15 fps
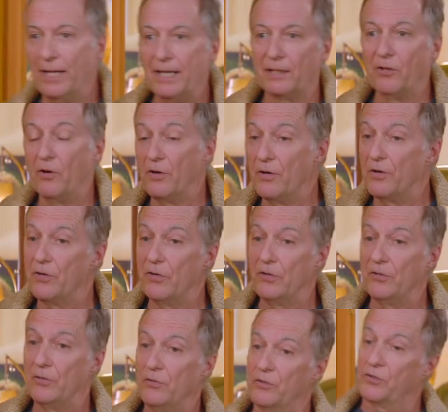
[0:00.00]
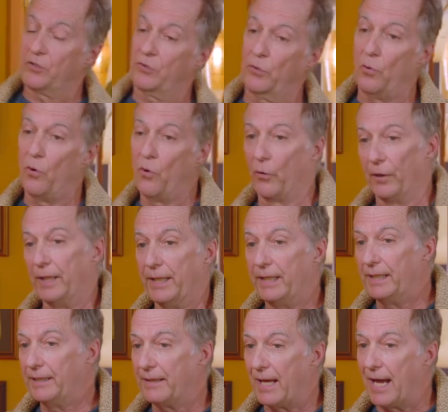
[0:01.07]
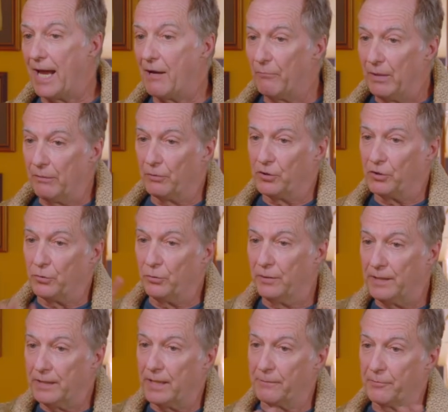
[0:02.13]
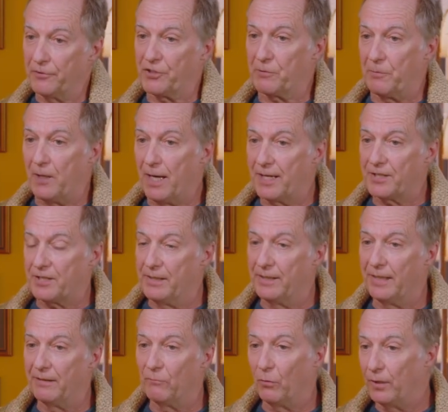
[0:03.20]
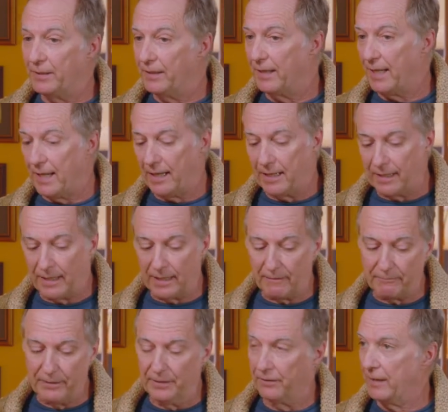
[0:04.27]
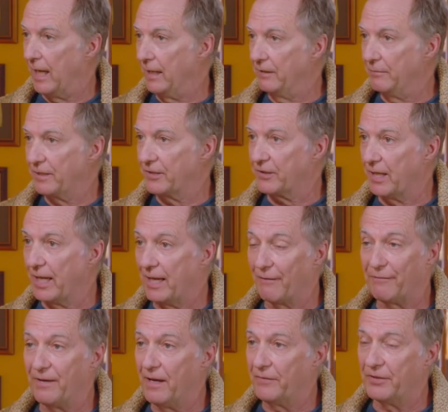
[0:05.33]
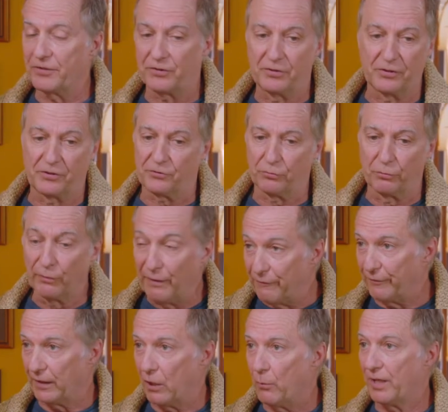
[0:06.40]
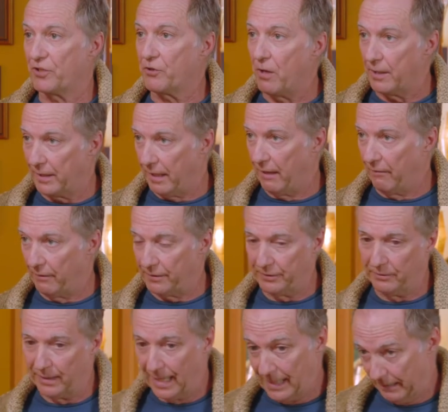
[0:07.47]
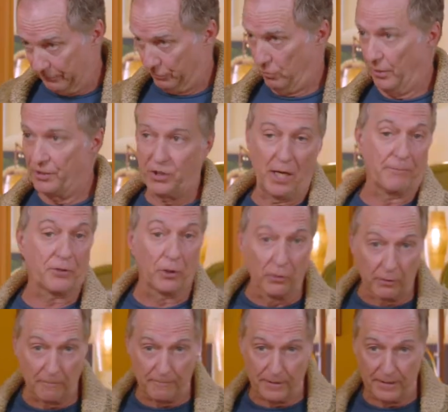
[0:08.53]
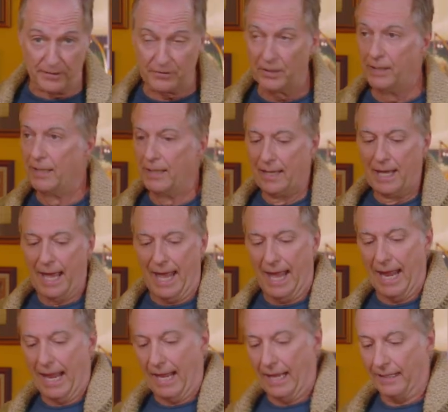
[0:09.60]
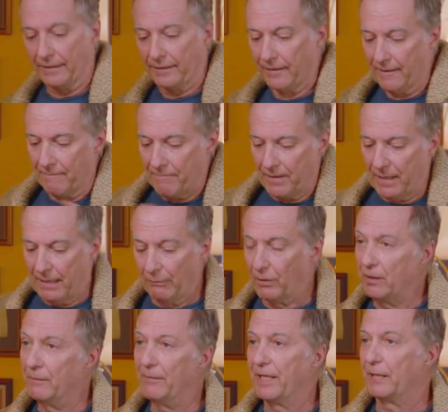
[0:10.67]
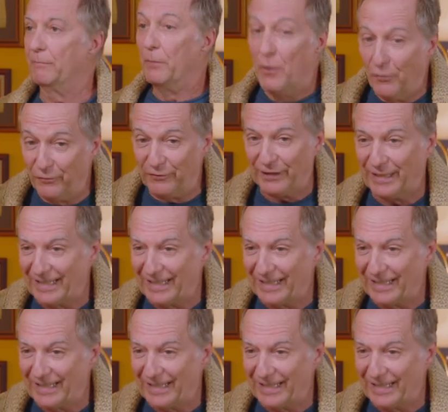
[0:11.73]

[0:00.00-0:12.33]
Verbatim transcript: yeah long story that we were doing a number of spots and then one day uh, peter came to me and said hey i found this this terrific quixotic character a guy named troy james Hurtubise. and yeah, we're going to make a movie.